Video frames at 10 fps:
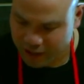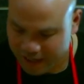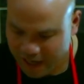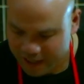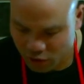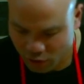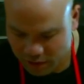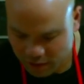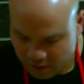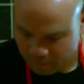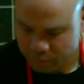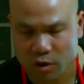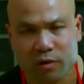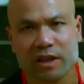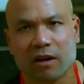You can add it
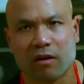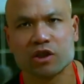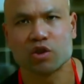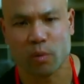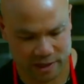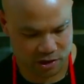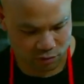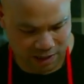onto it. So